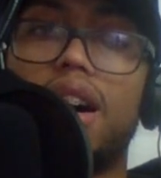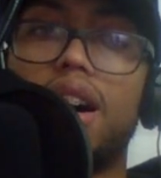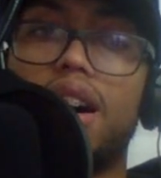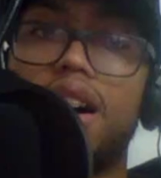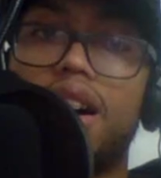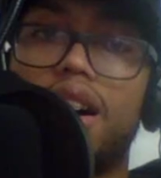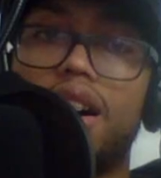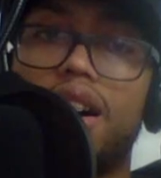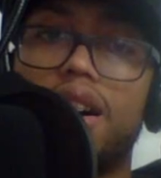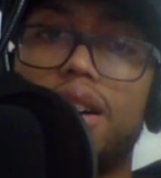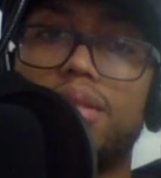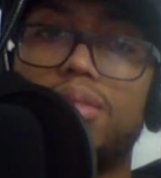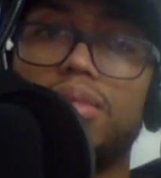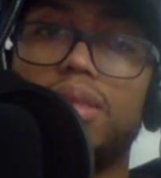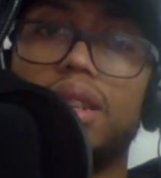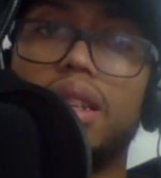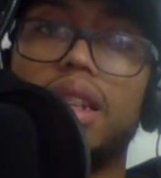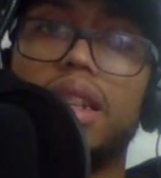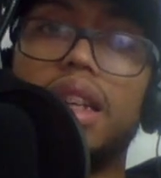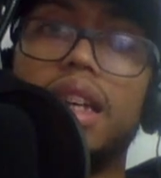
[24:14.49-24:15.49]

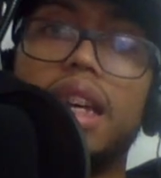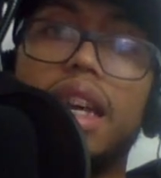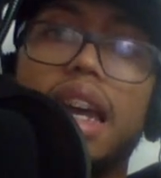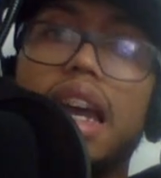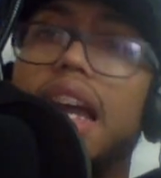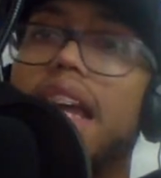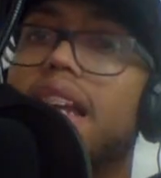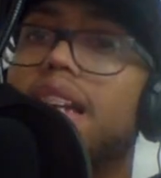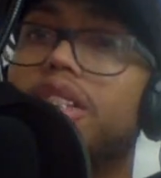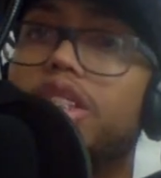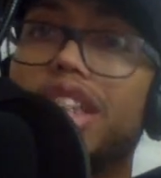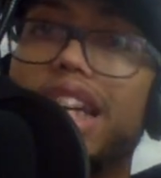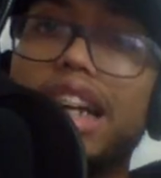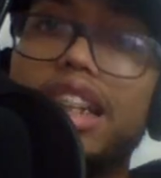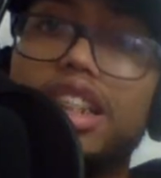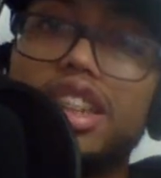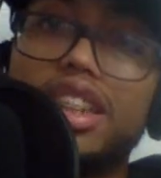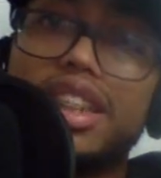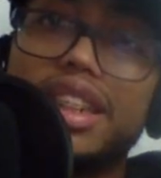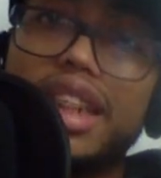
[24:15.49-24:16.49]
And the
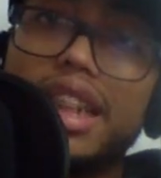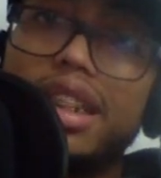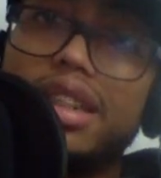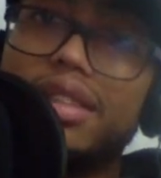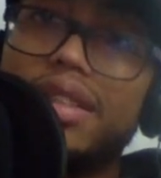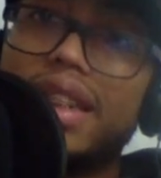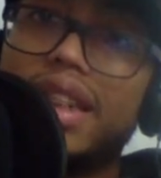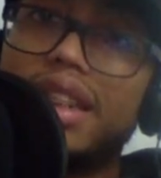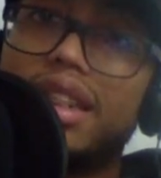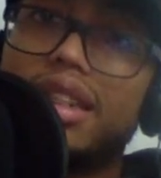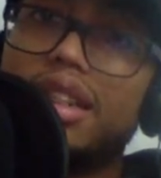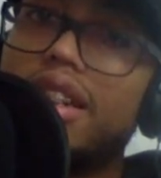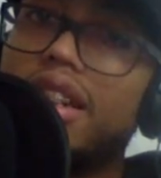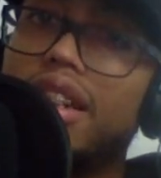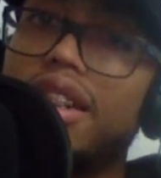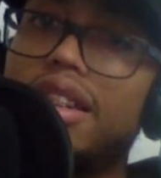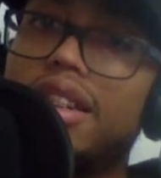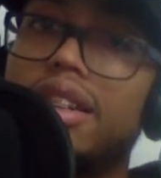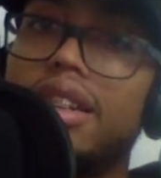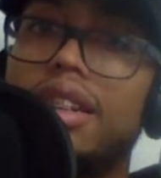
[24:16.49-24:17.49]
change of scenery
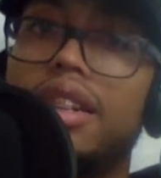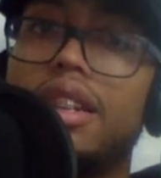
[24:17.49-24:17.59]
could